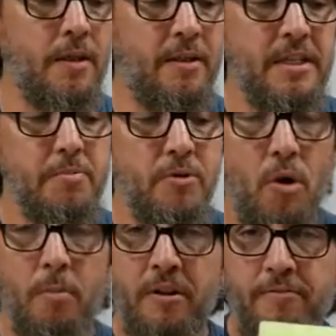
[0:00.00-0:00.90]
these will
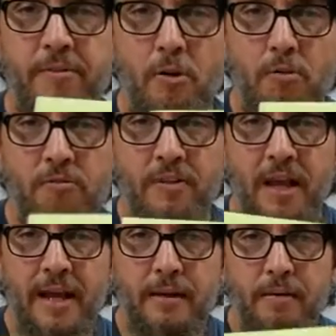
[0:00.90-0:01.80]
normally float
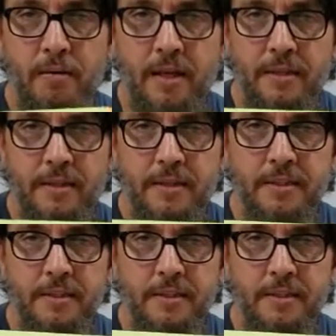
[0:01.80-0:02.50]
flat like this.